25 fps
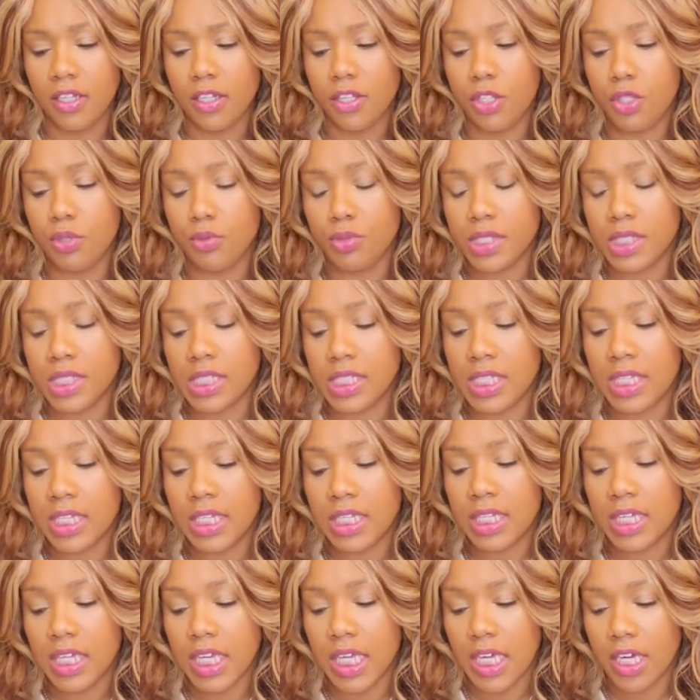you
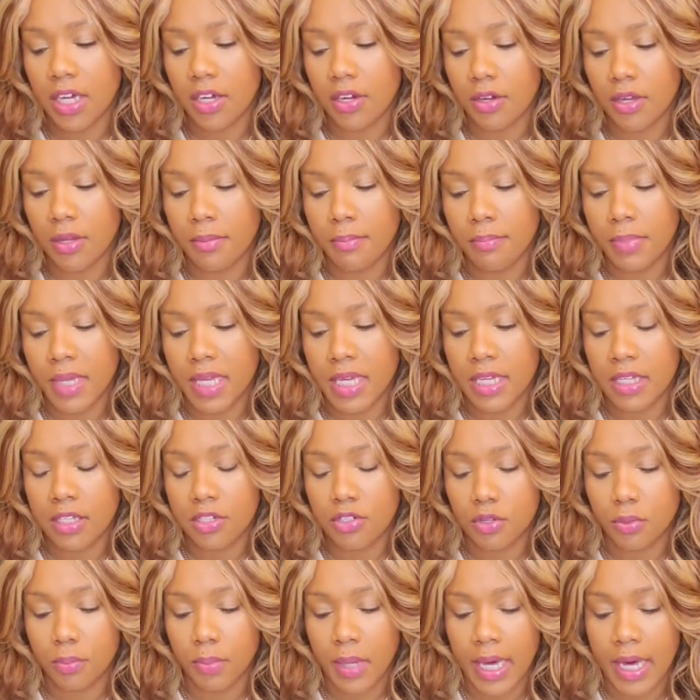seek here and be in
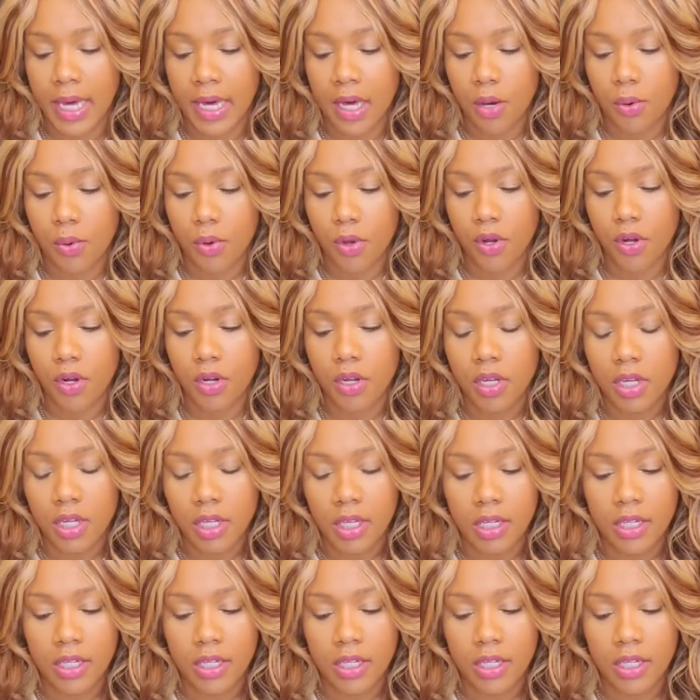your power.